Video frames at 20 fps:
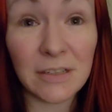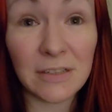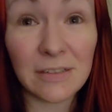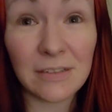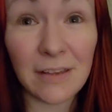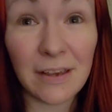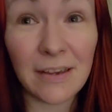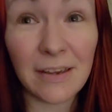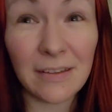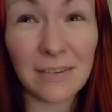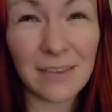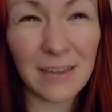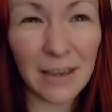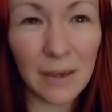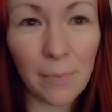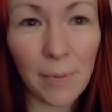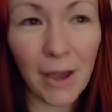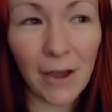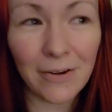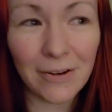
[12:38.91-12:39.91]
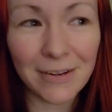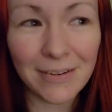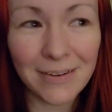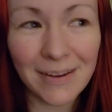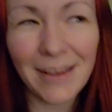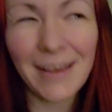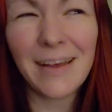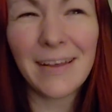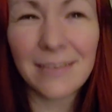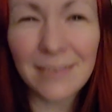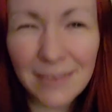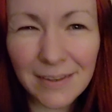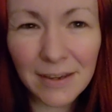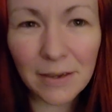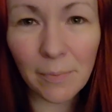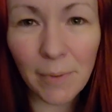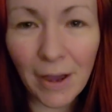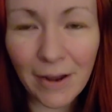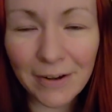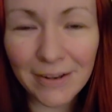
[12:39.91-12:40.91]
It's like, think about it. Think
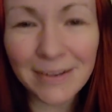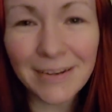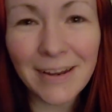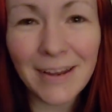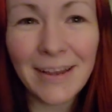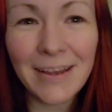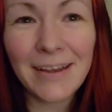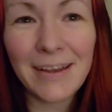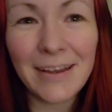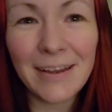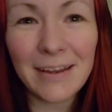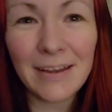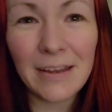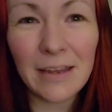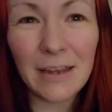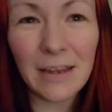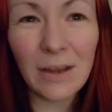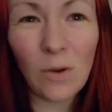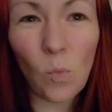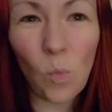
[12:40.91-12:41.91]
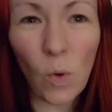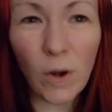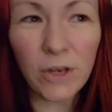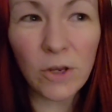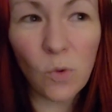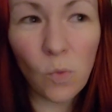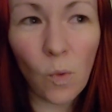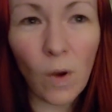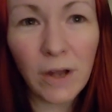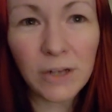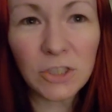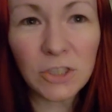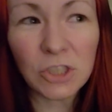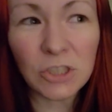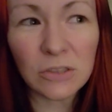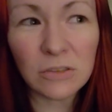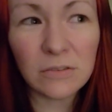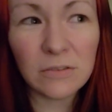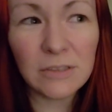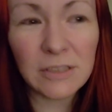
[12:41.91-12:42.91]
about it. When you
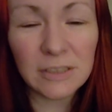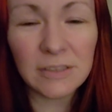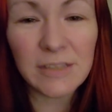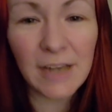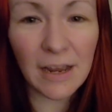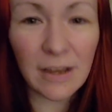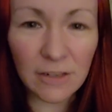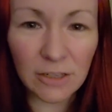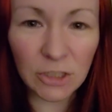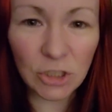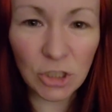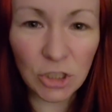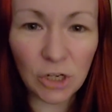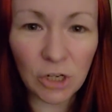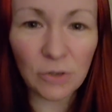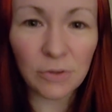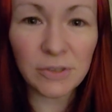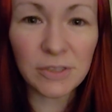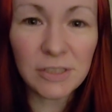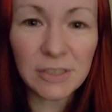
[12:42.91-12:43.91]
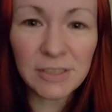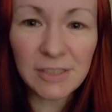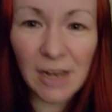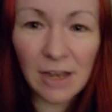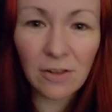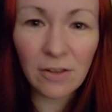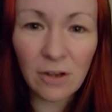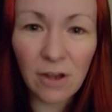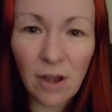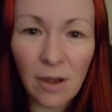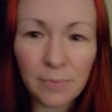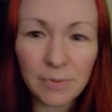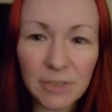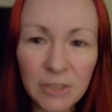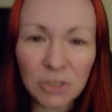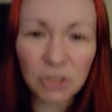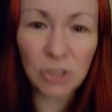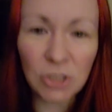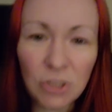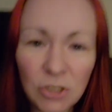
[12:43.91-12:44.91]
watch these talent shows, these talent
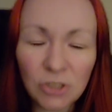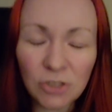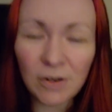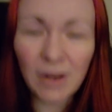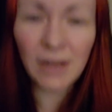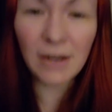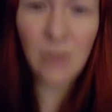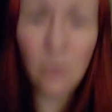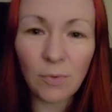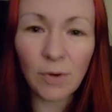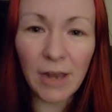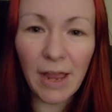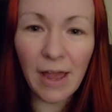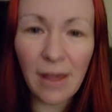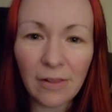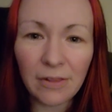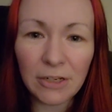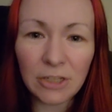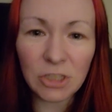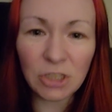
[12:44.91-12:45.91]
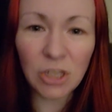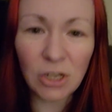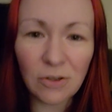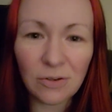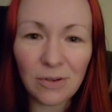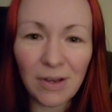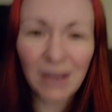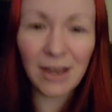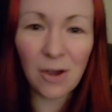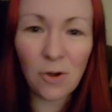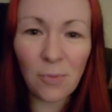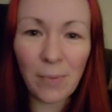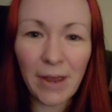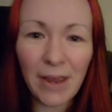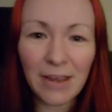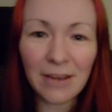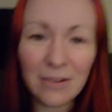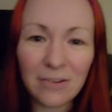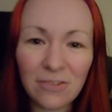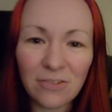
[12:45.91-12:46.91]
competitions, or any reality show, oh, my
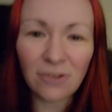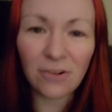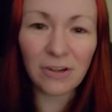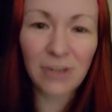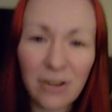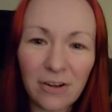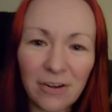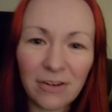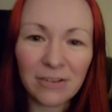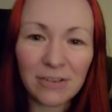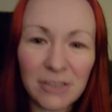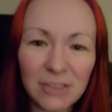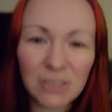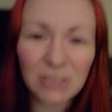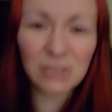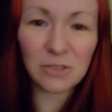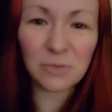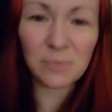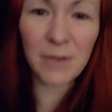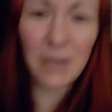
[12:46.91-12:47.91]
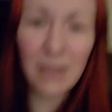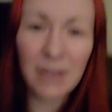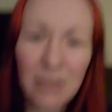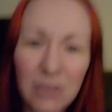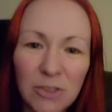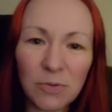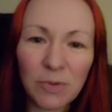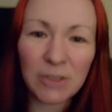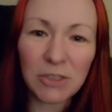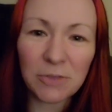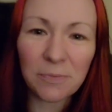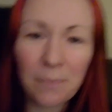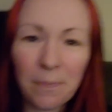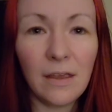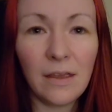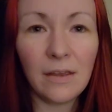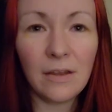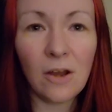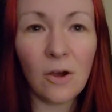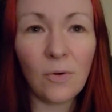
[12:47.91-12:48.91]
hand is starting to hurt. Excuse me, I gotta switch.
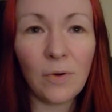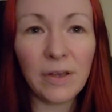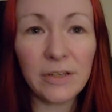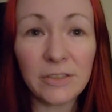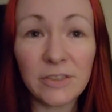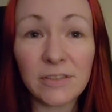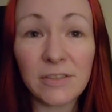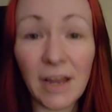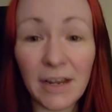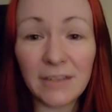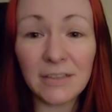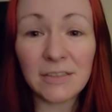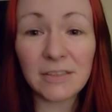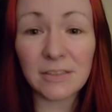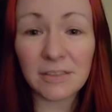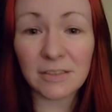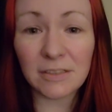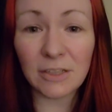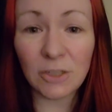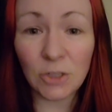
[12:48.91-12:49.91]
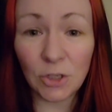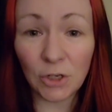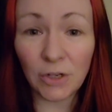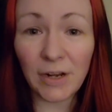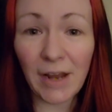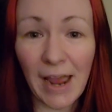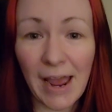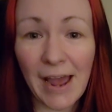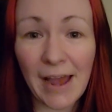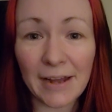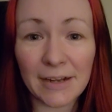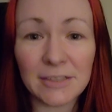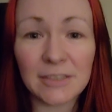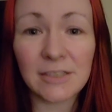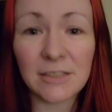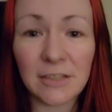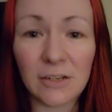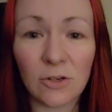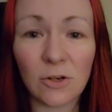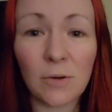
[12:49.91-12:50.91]
You know, it's nice to see good
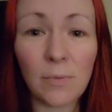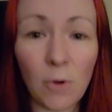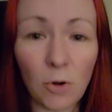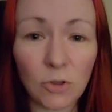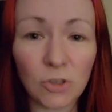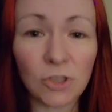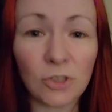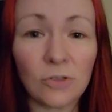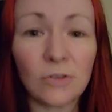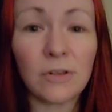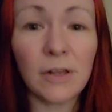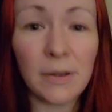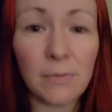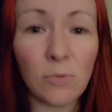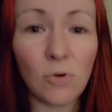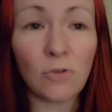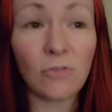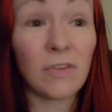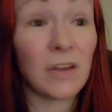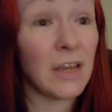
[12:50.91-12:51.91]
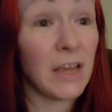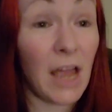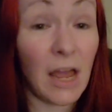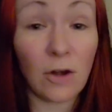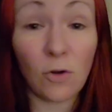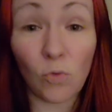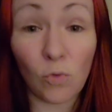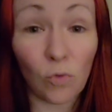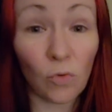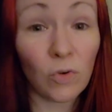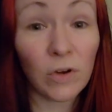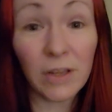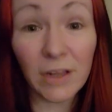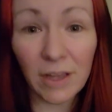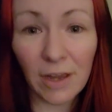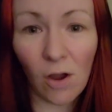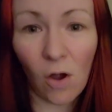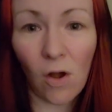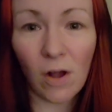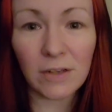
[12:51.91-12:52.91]
acts that are emotional and moving and
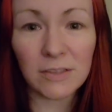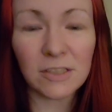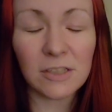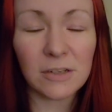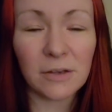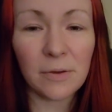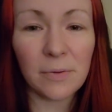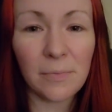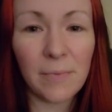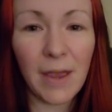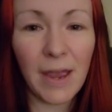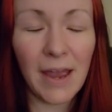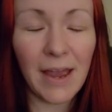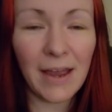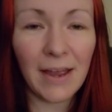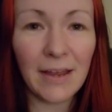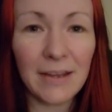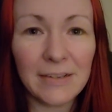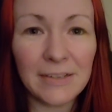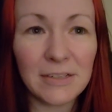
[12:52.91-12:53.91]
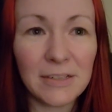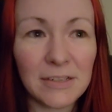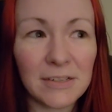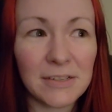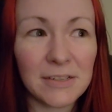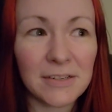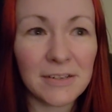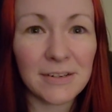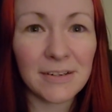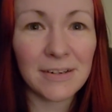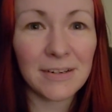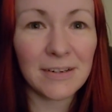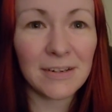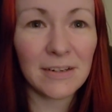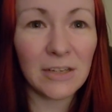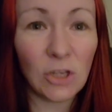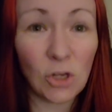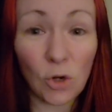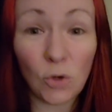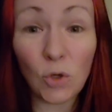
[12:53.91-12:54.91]
really awesome and
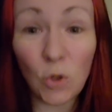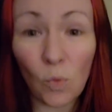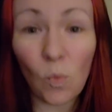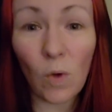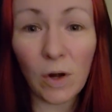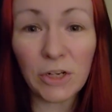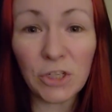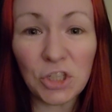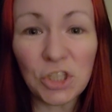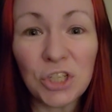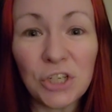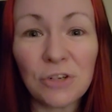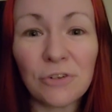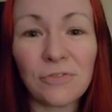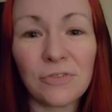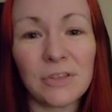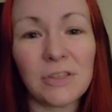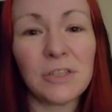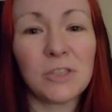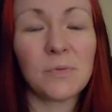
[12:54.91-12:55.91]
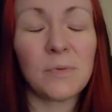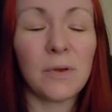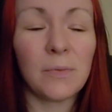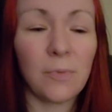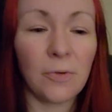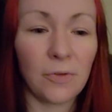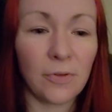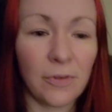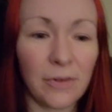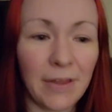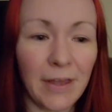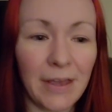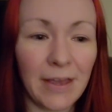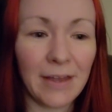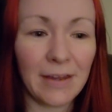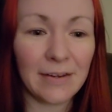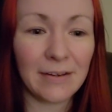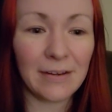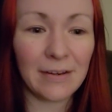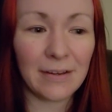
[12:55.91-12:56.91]
you know, you want to cheer for these people.
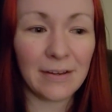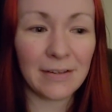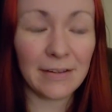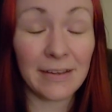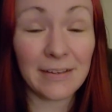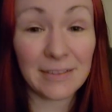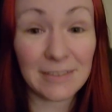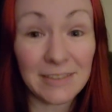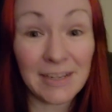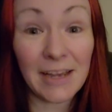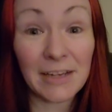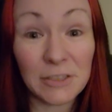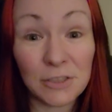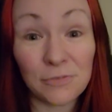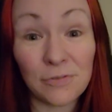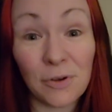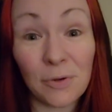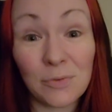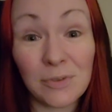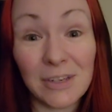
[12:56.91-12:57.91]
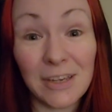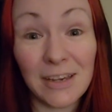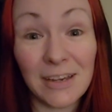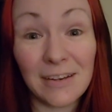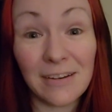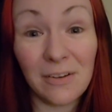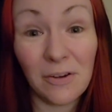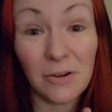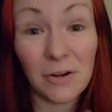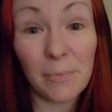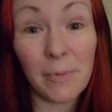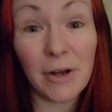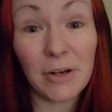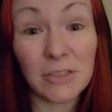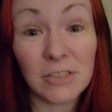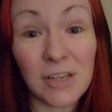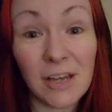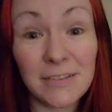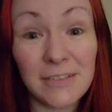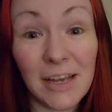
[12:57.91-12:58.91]
And uh, like the saxophone kid on
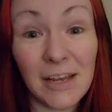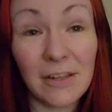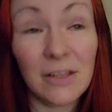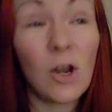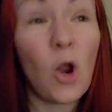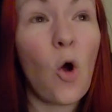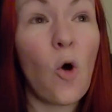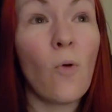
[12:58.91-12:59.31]
America's Got Talent.